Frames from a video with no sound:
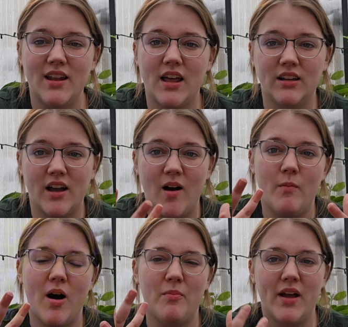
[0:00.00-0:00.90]
of it and
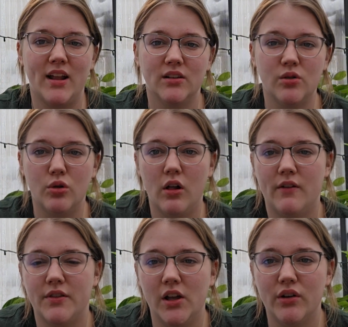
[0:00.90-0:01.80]
come up and cool
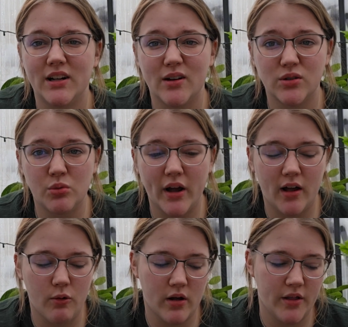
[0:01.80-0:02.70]
off the greenhouse
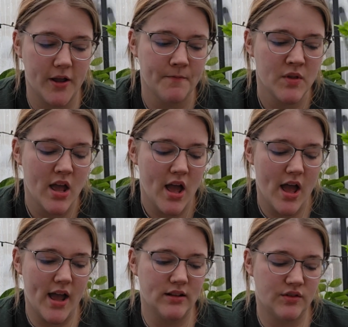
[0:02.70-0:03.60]
quite quickly.
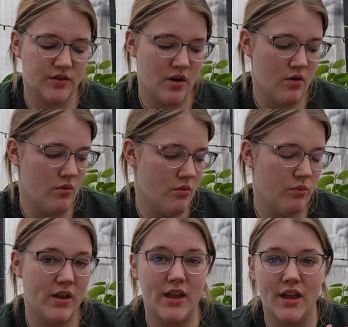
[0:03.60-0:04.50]
And so
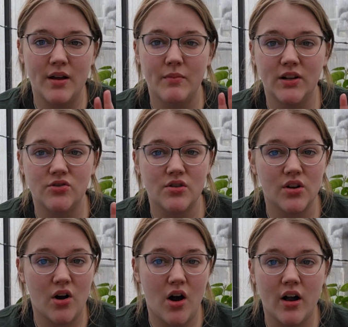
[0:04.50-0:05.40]
we made sure
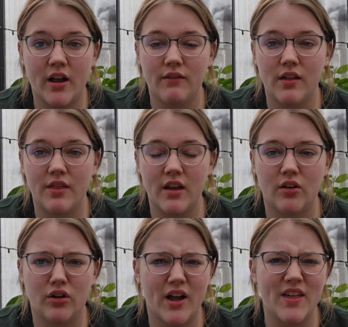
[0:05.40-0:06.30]
to caulk
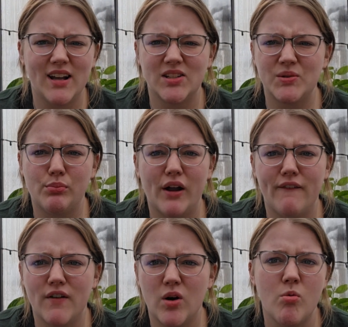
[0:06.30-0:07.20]
everything, or I think it's
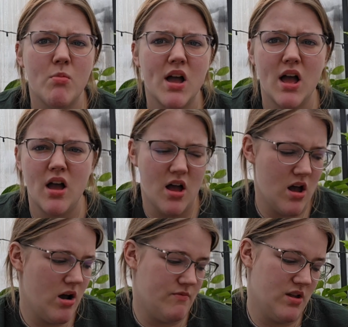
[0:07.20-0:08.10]
spray foam,
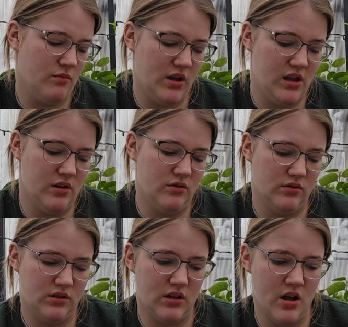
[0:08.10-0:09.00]
that we
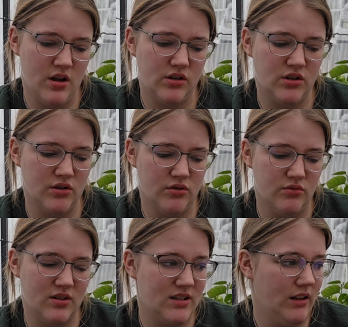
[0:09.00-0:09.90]
use
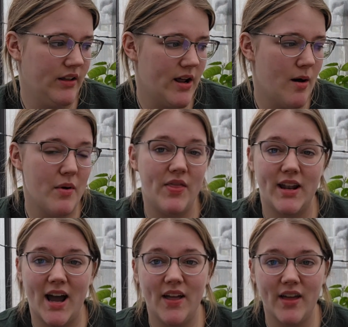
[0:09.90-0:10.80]
to seal it up, and
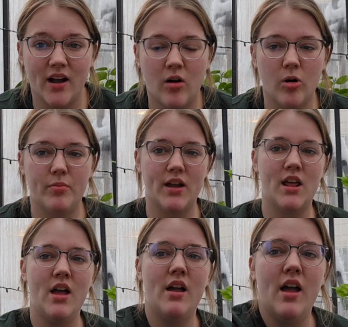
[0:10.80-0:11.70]
then add that
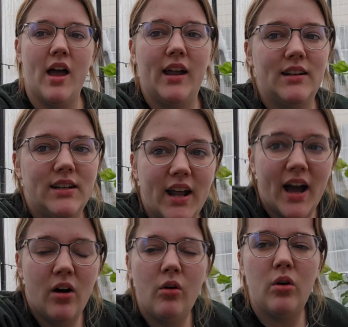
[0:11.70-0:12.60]
carpet. And
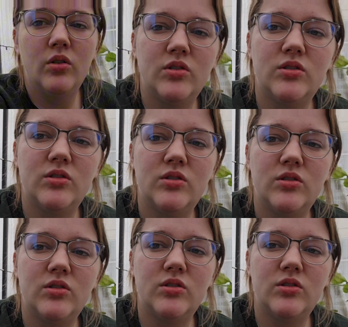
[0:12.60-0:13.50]
now also the